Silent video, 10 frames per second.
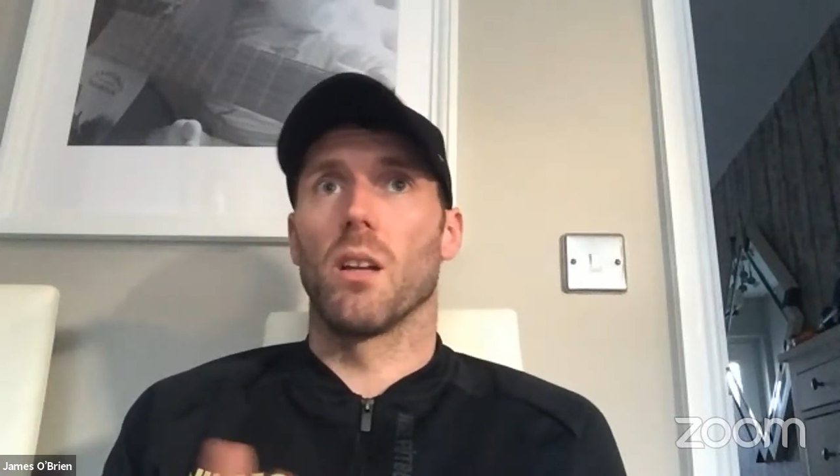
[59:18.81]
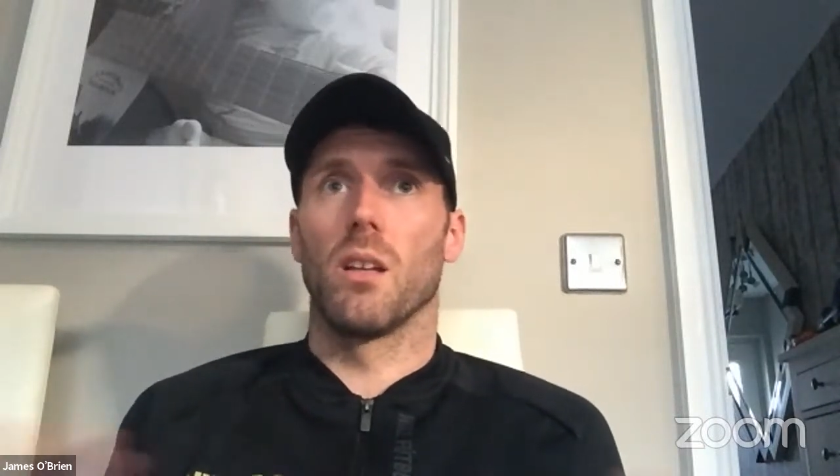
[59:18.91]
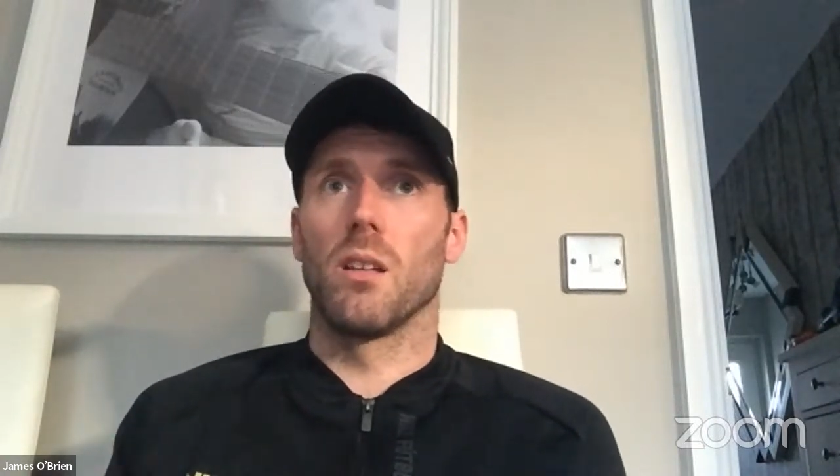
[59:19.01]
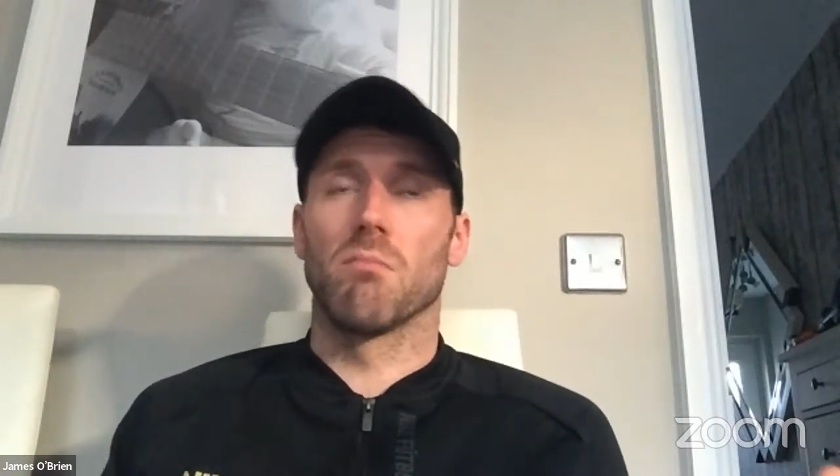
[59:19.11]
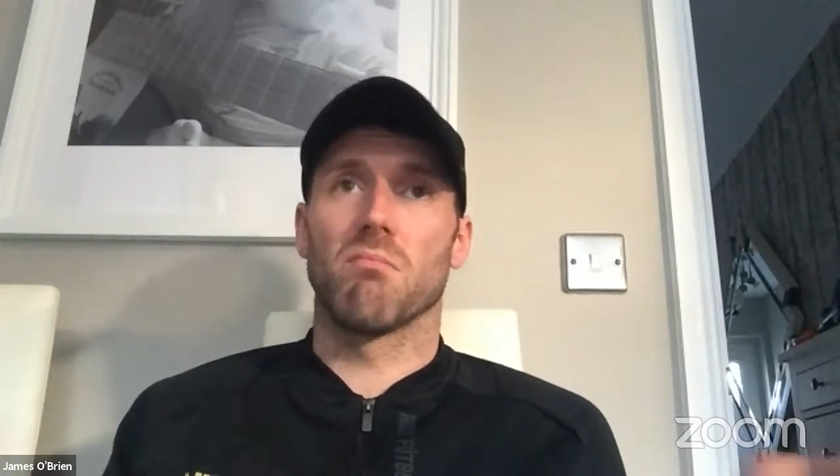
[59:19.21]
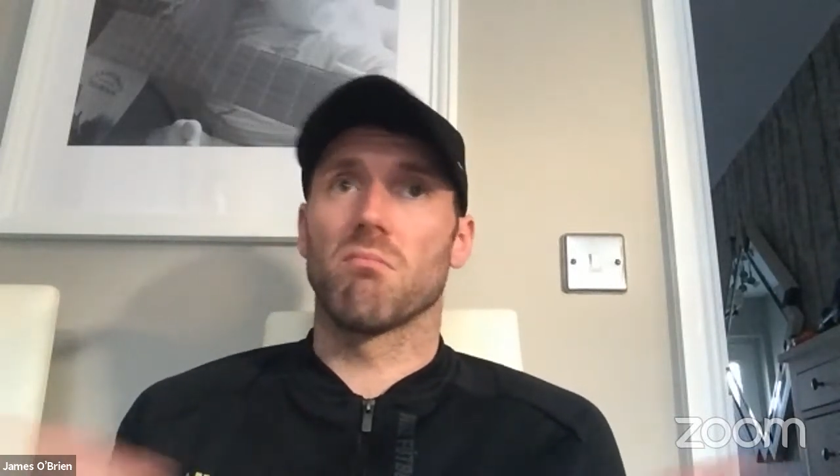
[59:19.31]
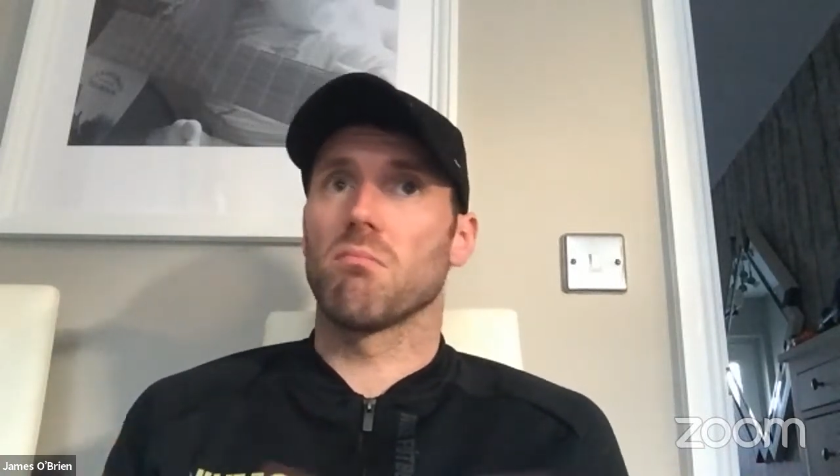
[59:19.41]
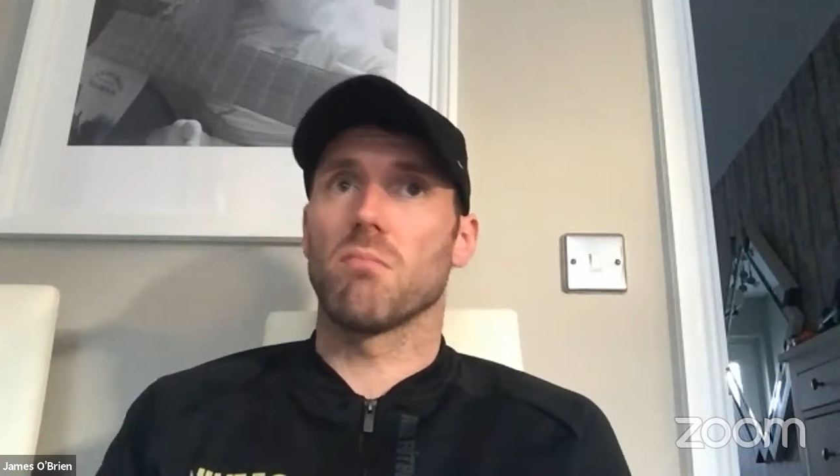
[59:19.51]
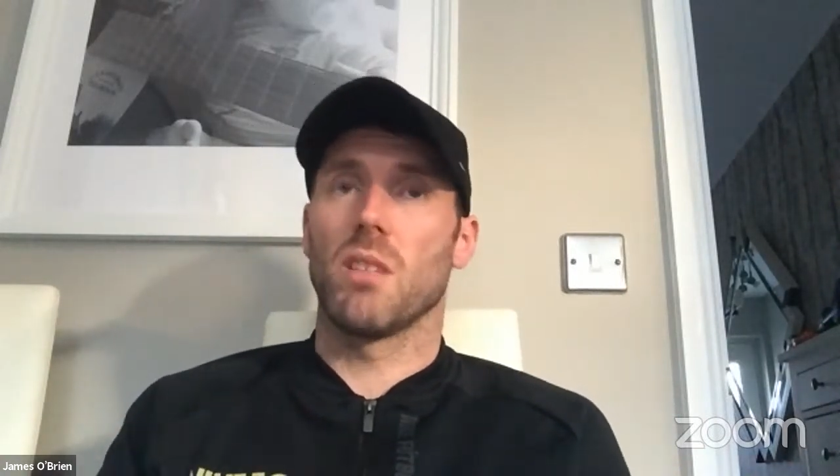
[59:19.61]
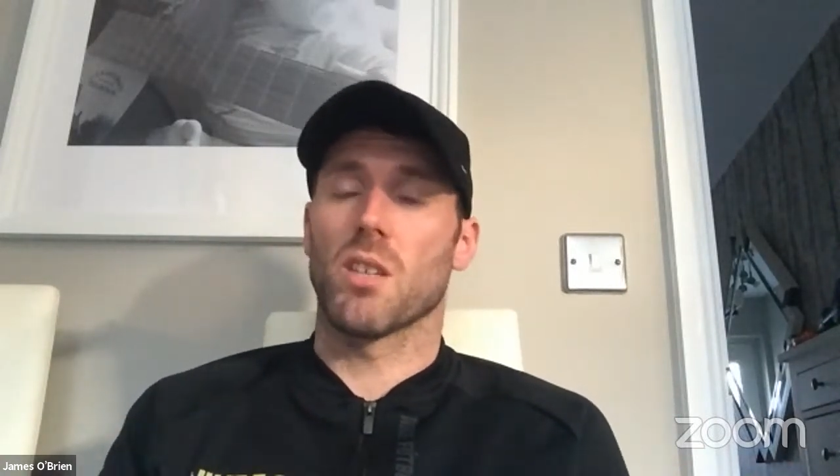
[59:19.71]
and
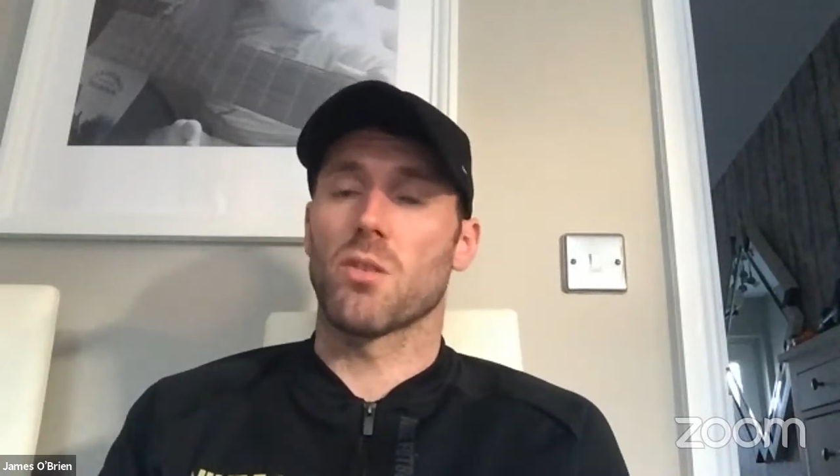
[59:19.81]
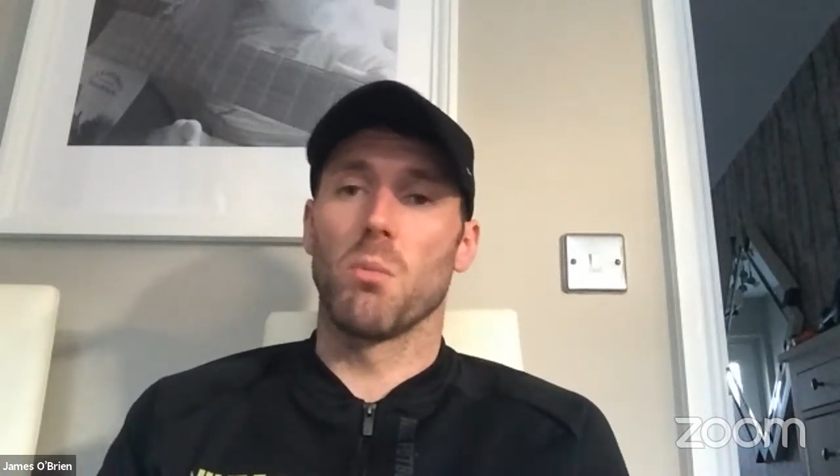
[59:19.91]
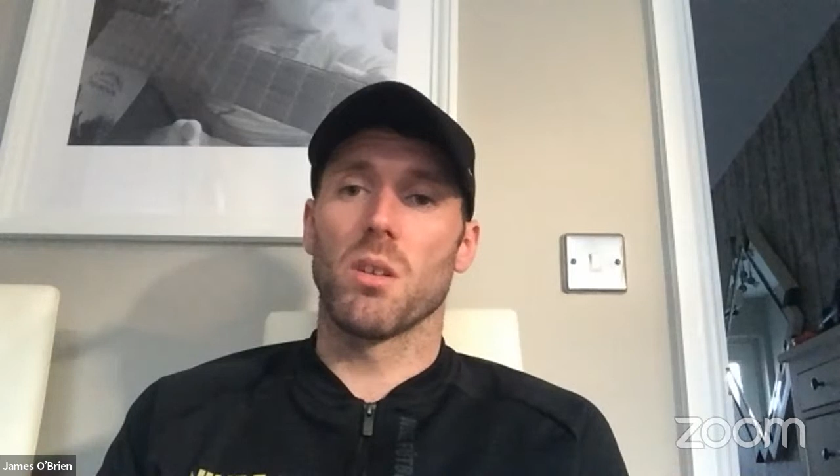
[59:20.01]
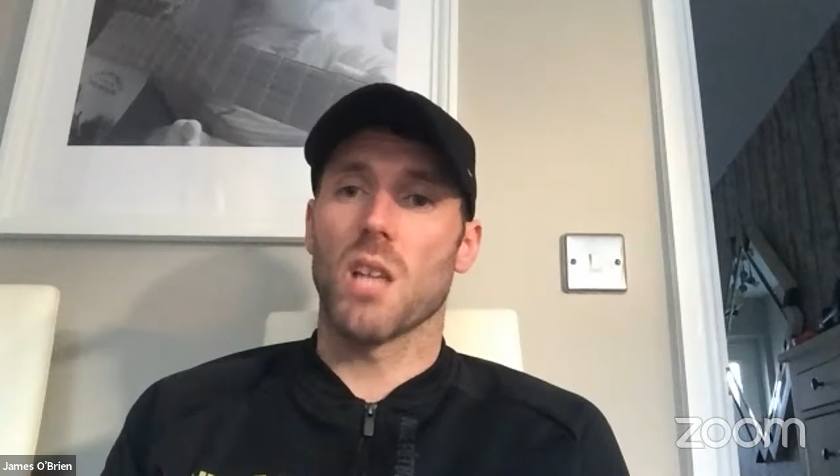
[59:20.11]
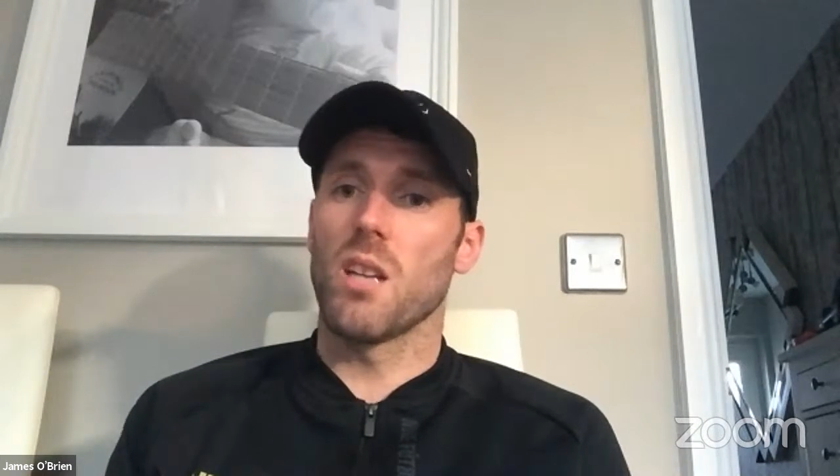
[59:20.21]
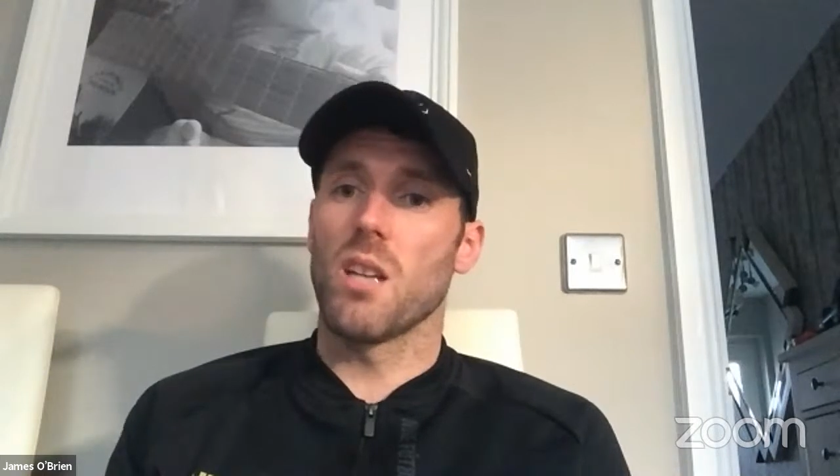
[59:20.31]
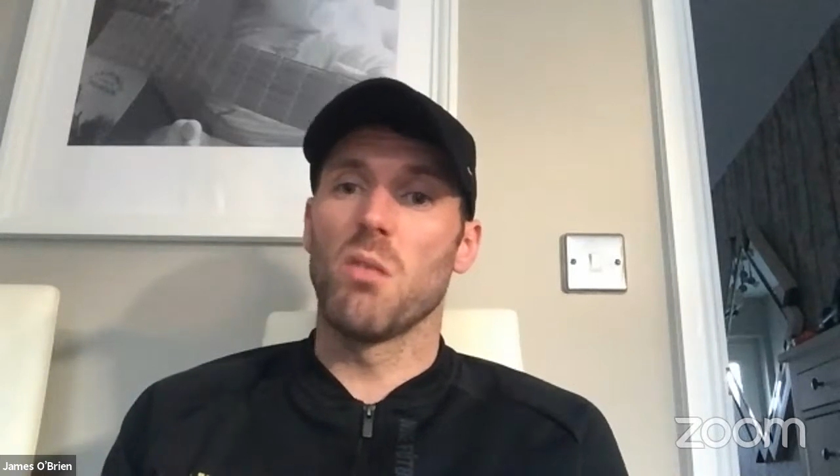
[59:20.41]
he's a superstar now.